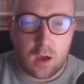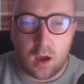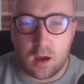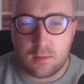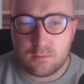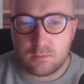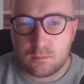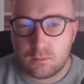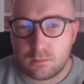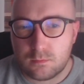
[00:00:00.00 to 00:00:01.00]

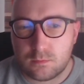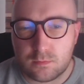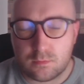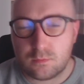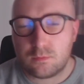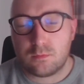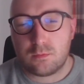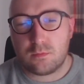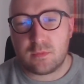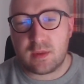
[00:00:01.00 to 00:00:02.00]

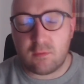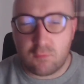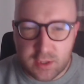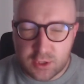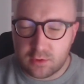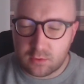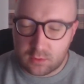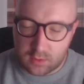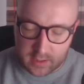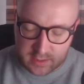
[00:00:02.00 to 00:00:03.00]
The
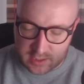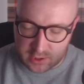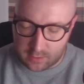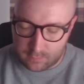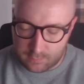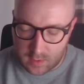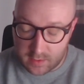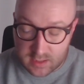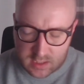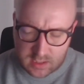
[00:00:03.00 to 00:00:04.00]
original edition,
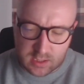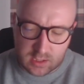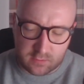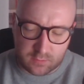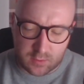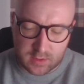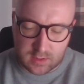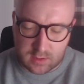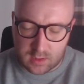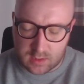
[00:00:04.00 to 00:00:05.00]
and this edition is from
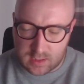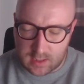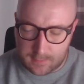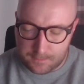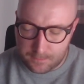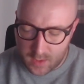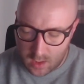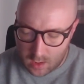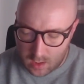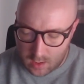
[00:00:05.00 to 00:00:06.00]
2013,
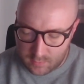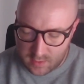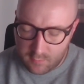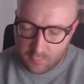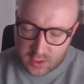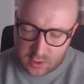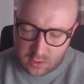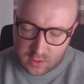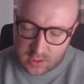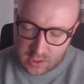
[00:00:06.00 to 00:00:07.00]
the
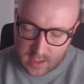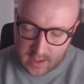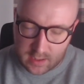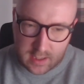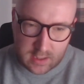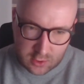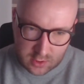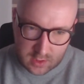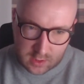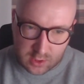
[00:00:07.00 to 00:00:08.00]
original edition had an
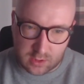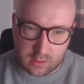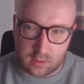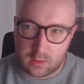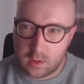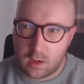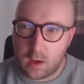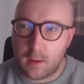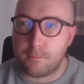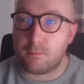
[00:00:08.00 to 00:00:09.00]
introduction
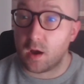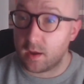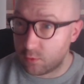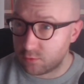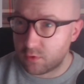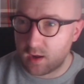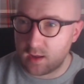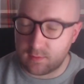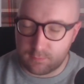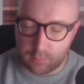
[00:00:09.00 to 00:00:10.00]
by
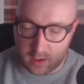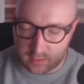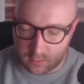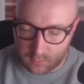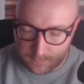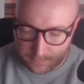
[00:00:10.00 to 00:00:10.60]
André Breton,